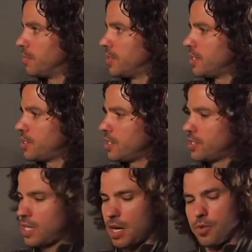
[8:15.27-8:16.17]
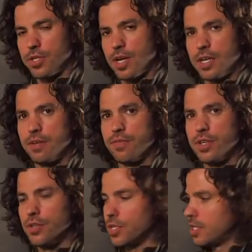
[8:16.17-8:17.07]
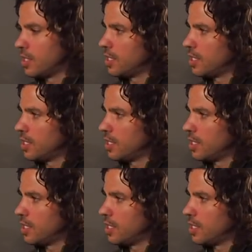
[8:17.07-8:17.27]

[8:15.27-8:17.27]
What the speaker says: This is camera-side diffusion.